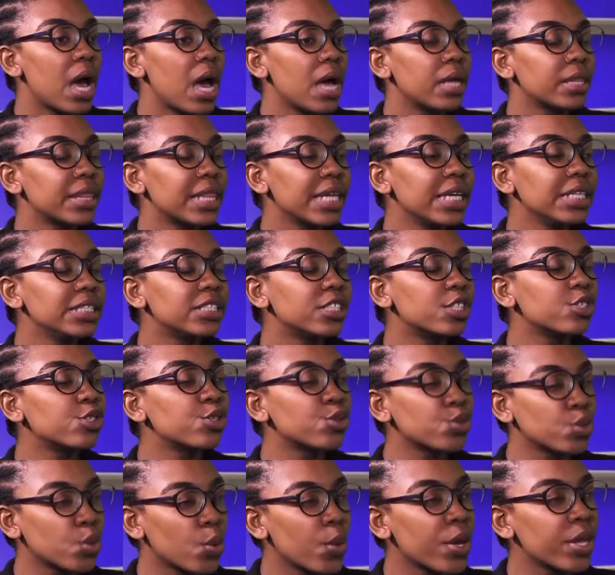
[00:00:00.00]
think just
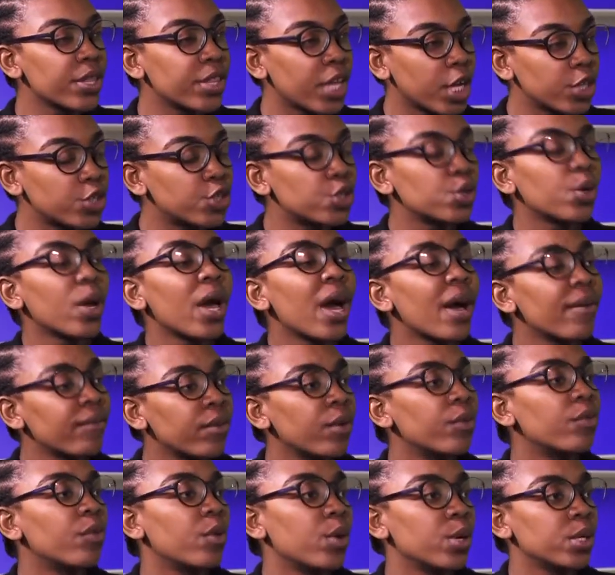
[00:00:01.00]
knowing that you have a
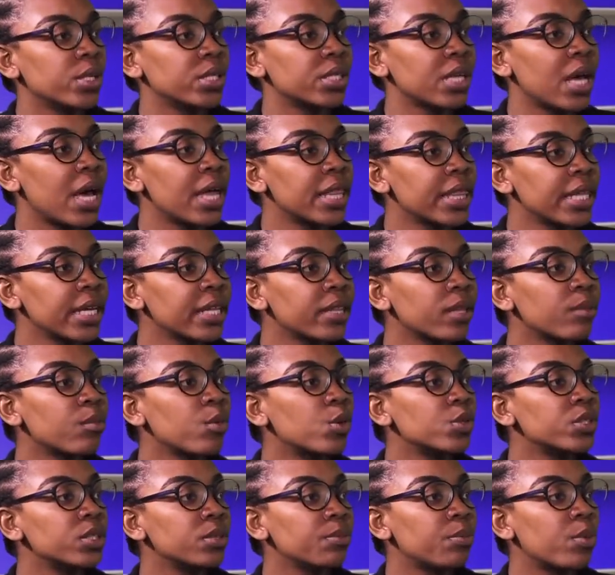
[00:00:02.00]
voice. I think the
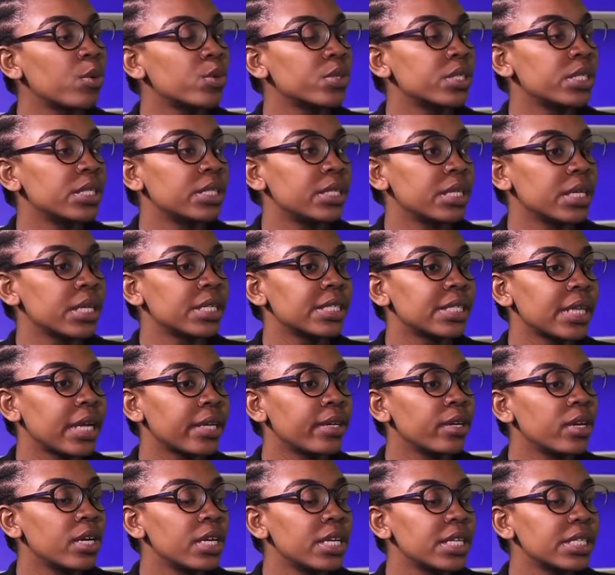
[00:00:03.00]
most important thing is that
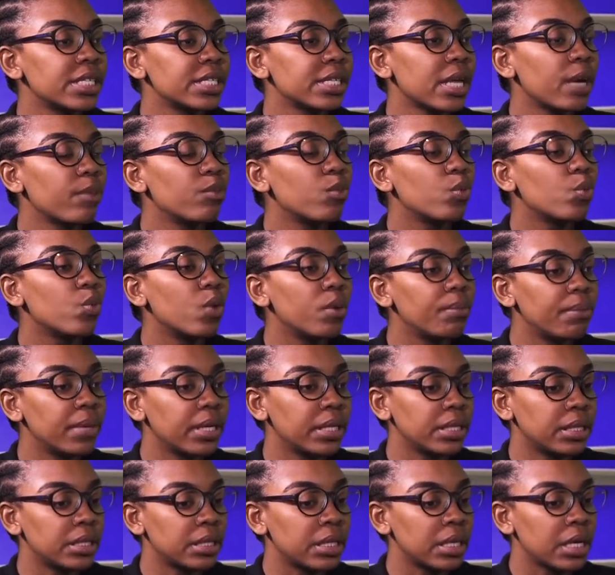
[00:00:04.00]
some
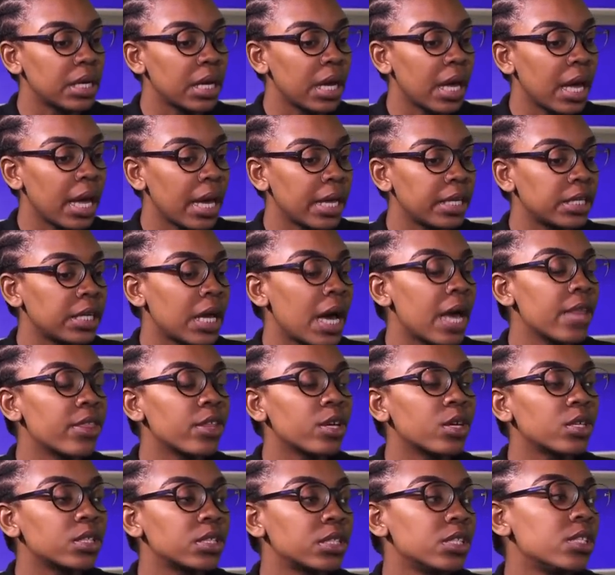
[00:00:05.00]
women in
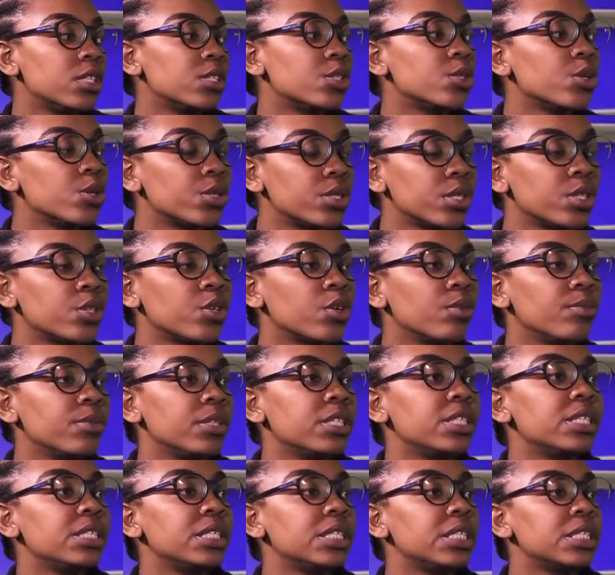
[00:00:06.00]
other certain
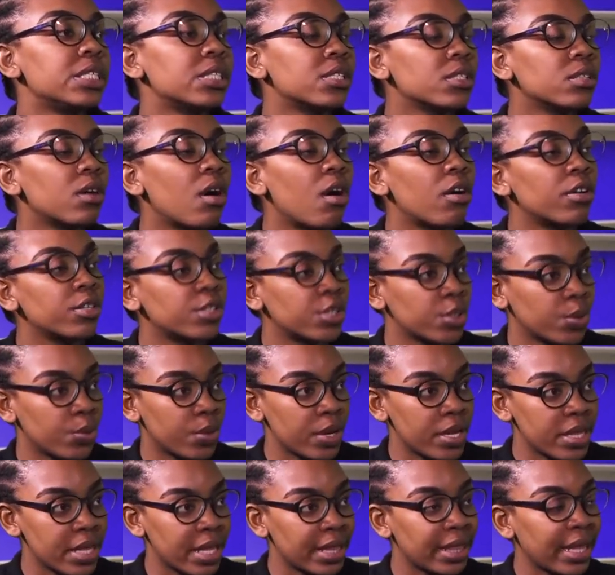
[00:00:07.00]
communities still aren't
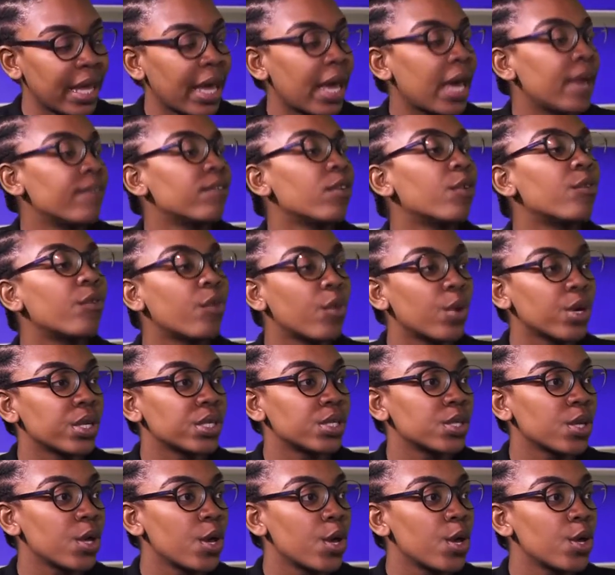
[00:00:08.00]
aware that they have a
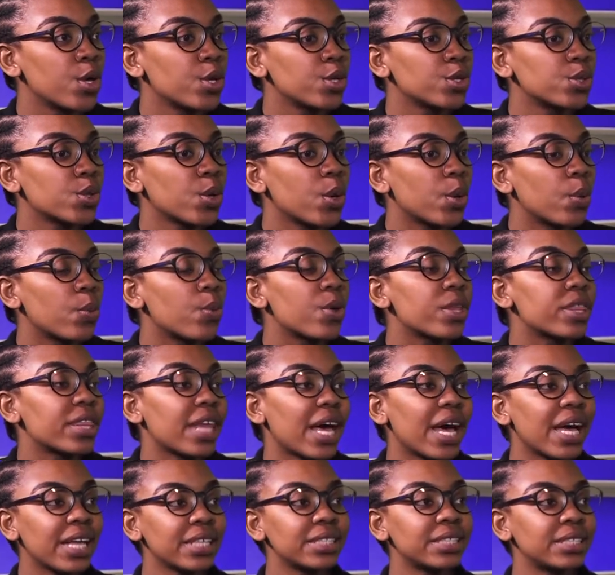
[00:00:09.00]
voice. So with
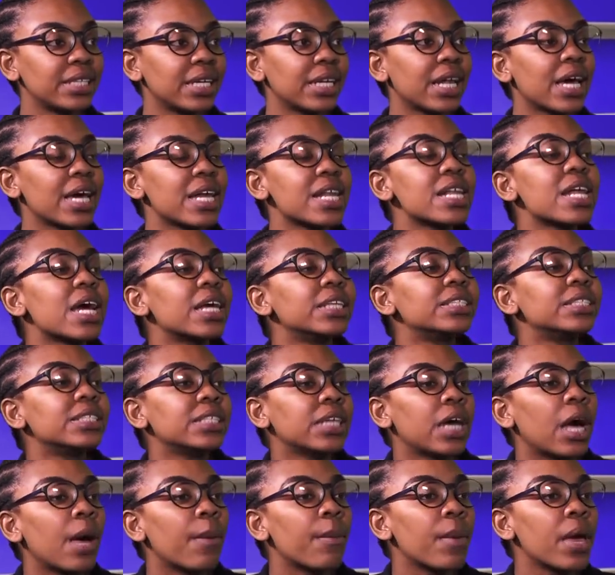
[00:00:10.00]
us that are rising
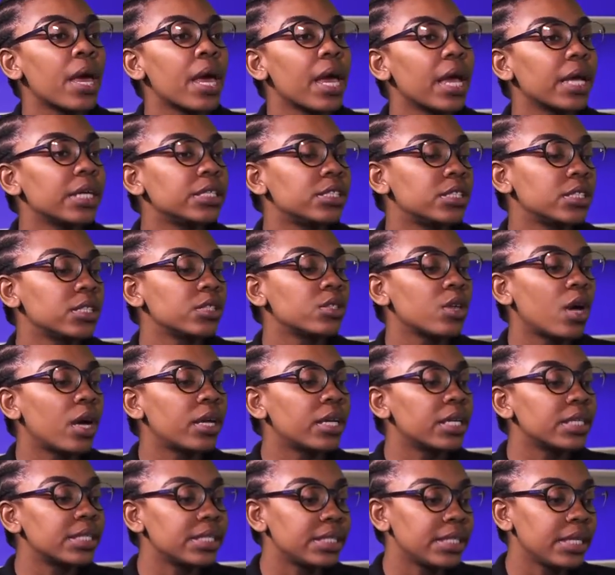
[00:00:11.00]
up, it's just
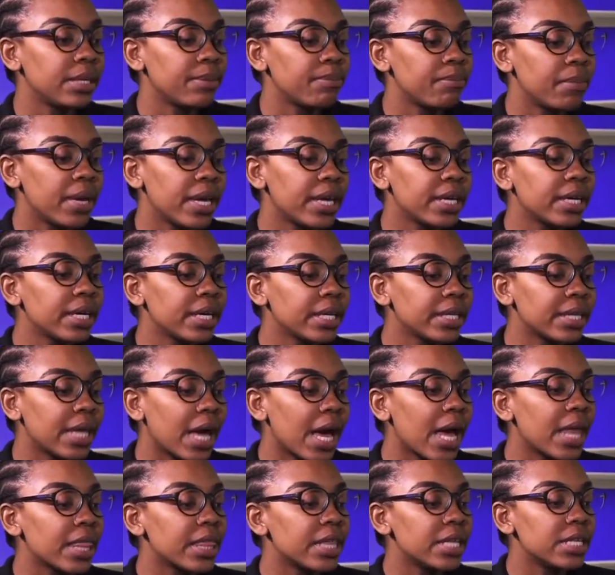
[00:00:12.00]
honestly making the
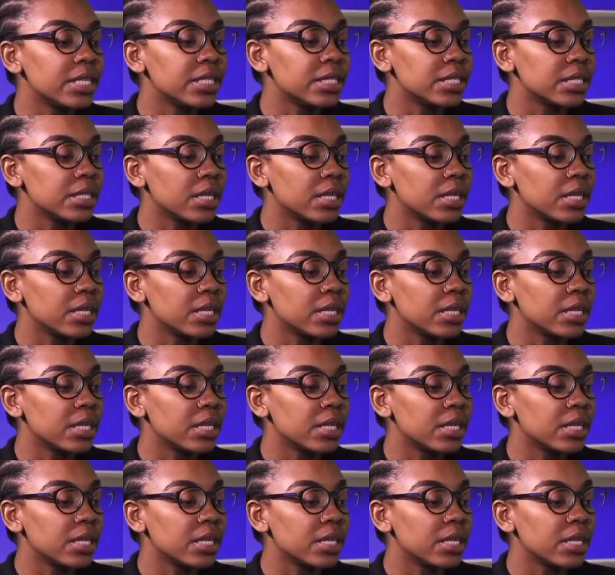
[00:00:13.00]
others